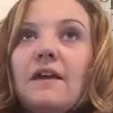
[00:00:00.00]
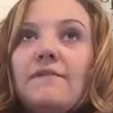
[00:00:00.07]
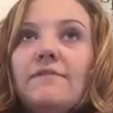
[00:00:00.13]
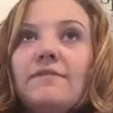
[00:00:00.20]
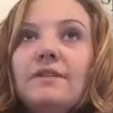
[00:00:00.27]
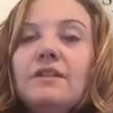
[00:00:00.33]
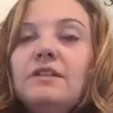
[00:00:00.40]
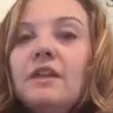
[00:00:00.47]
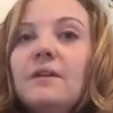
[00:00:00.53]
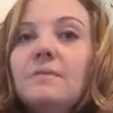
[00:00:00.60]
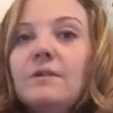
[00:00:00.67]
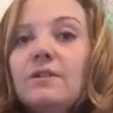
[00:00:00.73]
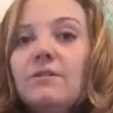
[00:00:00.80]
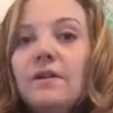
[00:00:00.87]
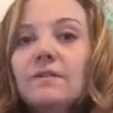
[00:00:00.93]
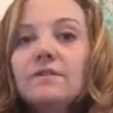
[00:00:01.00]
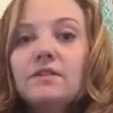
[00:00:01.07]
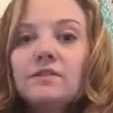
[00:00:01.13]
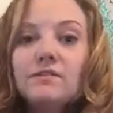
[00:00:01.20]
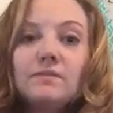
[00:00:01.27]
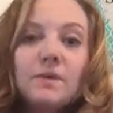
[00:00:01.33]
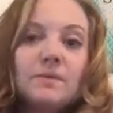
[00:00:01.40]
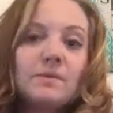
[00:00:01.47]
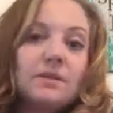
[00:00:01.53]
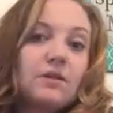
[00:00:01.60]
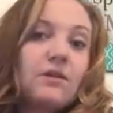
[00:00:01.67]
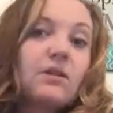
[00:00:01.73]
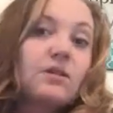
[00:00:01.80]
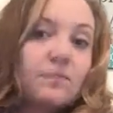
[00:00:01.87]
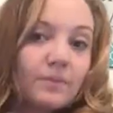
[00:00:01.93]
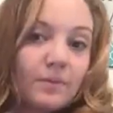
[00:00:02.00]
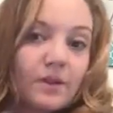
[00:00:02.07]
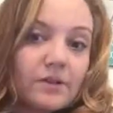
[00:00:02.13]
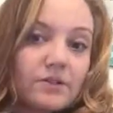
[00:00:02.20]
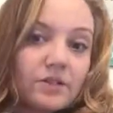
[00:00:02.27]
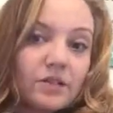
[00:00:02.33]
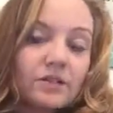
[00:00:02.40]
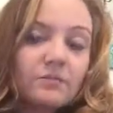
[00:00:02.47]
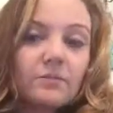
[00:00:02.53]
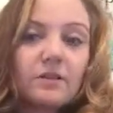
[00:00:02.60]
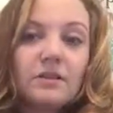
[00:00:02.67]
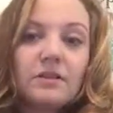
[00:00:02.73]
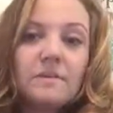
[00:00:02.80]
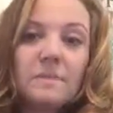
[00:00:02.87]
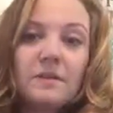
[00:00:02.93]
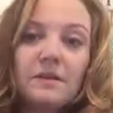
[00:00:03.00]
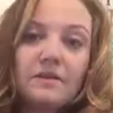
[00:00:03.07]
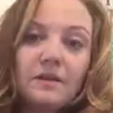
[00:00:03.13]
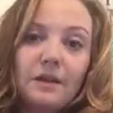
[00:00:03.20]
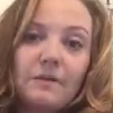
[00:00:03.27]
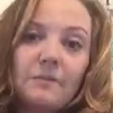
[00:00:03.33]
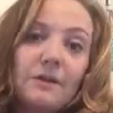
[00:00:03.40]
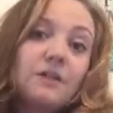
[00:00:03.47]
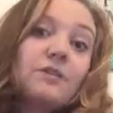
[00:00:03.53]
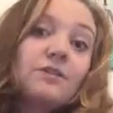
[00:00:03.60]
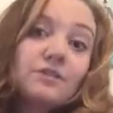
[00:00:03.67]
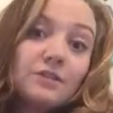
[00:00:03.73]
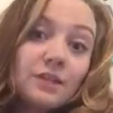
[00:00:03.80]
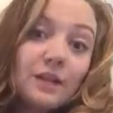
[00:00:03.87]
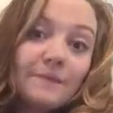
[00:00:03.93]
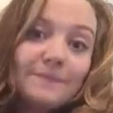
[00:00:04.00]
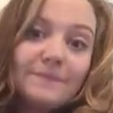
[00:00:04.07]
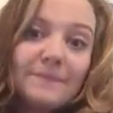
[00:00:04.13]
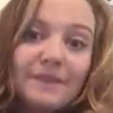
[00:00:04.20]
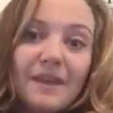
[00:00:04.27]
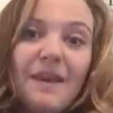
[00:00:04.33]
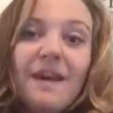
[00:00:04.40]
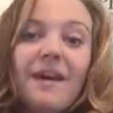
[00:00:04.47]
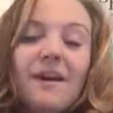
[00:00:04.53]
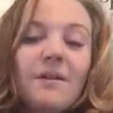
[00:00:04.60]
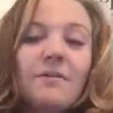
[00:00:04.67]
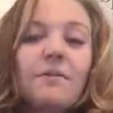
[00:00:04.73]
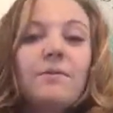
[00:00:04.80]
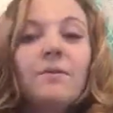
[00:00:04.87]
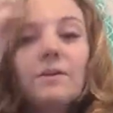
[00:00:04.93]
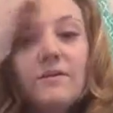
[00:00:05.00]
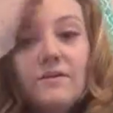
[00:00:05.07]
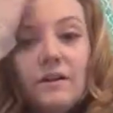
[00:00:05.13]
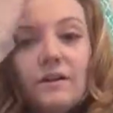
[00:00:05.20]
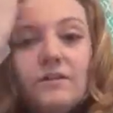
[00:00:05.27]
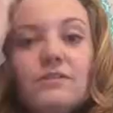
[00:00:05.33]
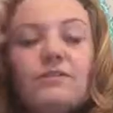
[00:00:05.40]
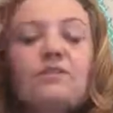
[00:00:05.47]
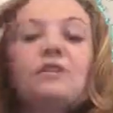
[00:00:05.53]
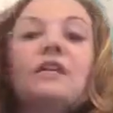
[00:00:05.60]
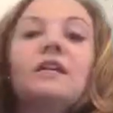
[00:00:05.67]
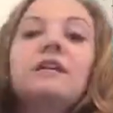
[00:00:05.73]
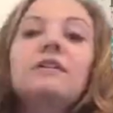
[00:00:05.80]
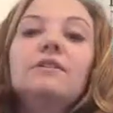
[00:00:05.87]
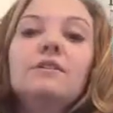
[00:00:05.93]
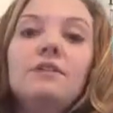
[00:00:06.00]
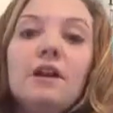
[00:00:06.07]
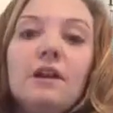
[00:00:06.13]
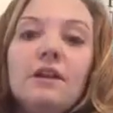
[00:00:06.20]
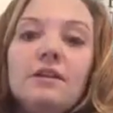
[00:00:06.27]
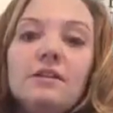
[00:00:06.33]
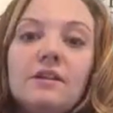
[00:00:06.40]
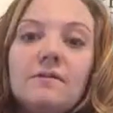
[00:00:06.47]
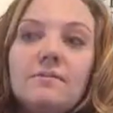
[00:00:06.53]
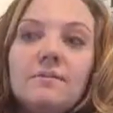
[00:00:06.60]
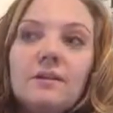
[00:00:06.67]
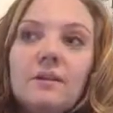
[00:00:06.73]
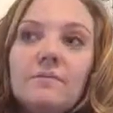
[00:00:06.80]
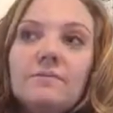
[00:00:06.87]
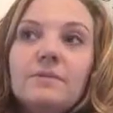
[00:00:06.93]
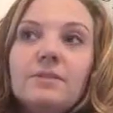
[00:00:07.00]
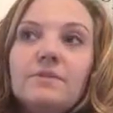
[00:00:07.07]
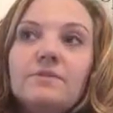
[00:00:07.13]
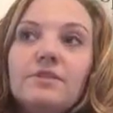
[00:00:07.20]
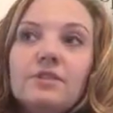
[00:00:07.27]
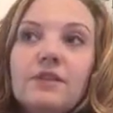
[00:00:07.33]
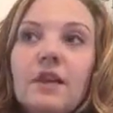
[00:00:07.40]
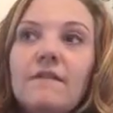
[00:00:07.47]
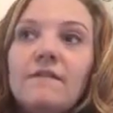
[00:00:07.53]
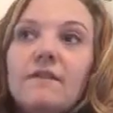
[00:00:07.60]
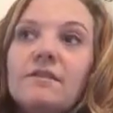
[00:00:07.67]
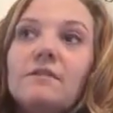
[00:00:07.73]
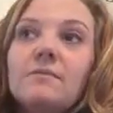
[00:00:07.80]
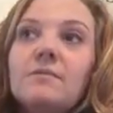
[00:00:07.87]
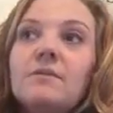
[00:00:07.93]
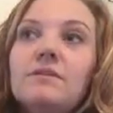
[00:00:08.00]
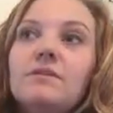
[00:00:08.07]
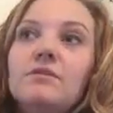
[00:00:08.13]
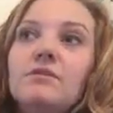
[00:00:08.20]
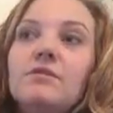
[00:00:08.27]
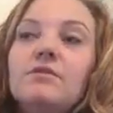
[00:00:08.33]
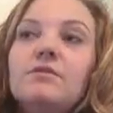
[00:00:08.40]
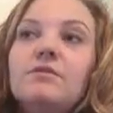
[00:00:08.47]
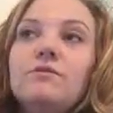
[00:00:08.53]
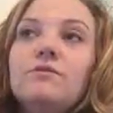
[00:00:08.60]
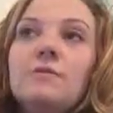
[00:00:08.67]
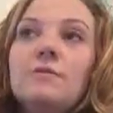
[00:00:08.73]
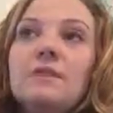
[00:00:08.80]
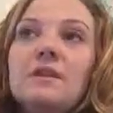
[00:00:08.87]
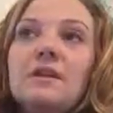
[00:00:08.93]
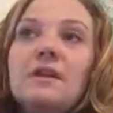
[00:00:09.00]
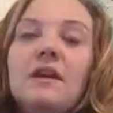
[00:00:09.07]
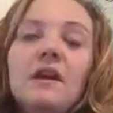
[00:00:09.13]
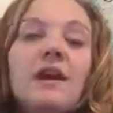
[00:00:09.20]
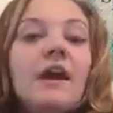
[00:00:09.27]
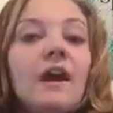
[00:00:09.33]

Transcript: have free time and you have to do maybe an art project with them, like say Mother's Day or Father's Day or some type. So just having some of the students do something.